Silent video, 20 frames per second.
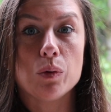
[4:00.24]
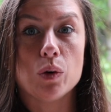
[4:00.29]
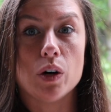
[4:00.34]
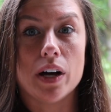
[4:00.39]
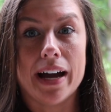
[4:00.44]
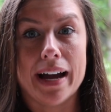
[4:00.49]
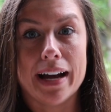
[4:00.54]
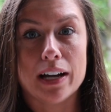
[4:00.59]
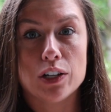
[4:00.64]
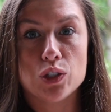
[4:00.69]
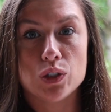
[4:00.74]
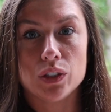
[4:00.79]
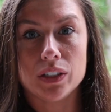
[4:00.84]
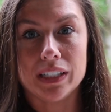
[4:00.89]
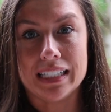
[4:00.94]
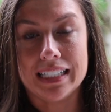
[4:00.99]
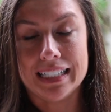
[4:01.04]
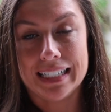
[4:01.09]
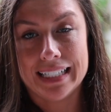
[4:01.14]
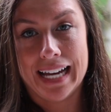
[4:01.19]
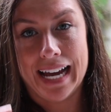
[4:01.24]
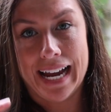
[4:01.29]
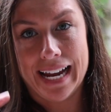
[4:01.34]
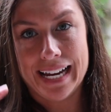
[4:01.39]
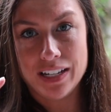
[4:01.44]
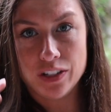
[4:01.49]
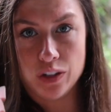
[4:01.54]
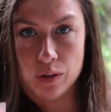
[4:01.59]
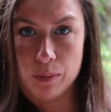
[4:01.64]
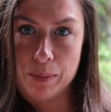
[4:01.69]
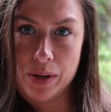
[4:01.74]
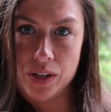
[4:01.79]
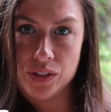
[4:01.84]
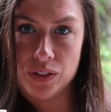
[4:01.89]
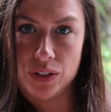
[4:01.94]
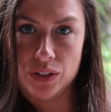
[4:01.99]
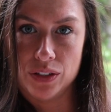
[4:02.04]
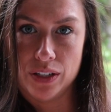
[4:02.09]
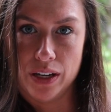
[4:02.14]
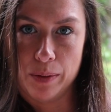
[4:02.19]
will actually tighten our
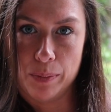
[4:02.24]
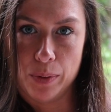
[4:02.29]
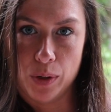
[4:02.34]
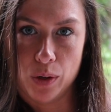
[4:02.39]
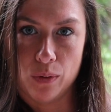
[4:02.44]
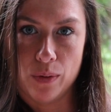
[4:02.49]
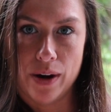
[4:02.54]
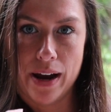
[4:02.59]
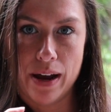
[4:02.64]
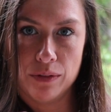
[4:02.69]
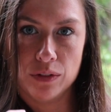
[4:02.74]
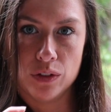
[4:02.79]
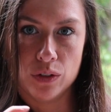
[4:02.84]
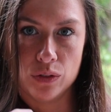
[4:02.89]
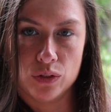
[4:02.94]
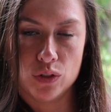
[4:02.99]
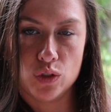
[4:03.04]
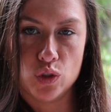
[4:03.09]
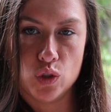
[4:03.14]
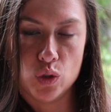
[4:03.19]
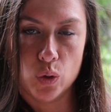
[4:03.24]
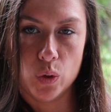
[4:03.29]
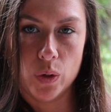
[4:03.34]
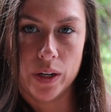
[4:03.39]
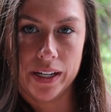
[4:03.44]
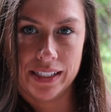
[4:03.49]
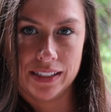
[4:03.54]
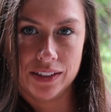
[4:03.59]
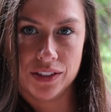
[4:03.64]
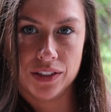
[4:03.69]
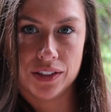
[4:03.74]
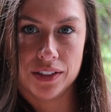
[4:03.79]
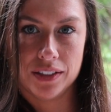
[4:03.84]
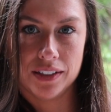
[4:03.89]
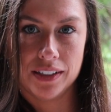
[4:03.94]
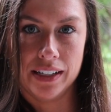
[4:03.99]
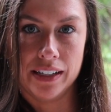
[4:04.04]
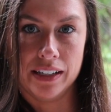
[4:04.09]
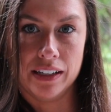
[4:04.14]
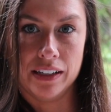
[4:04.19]
muscles up around those joints
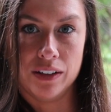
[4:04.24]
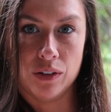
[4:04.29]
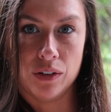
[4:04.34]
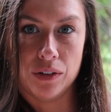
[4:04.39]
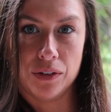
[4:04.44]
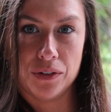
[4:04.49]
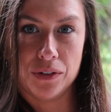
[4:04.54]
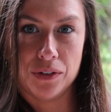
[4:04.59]
in